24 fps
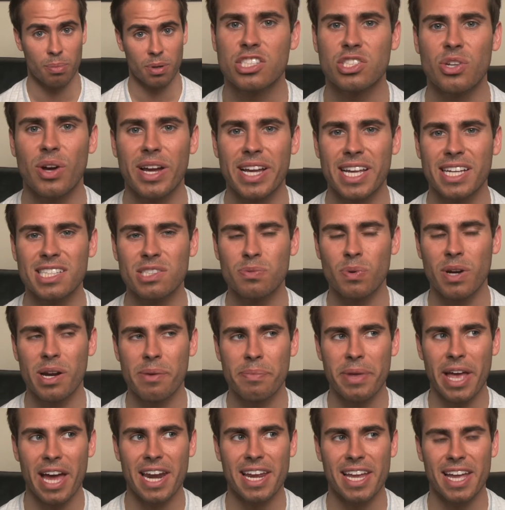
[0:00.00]
So I guess what
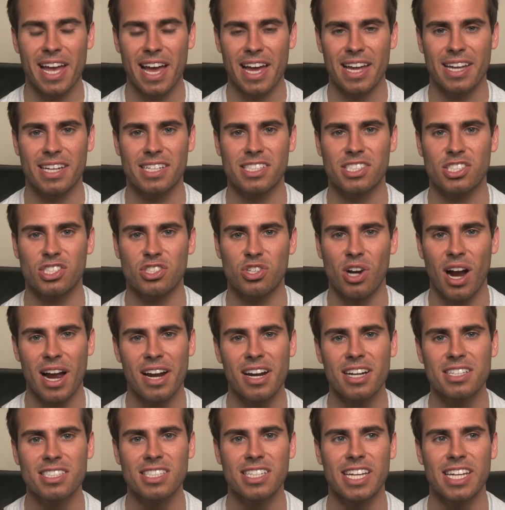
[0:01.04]
I'm getting at is try not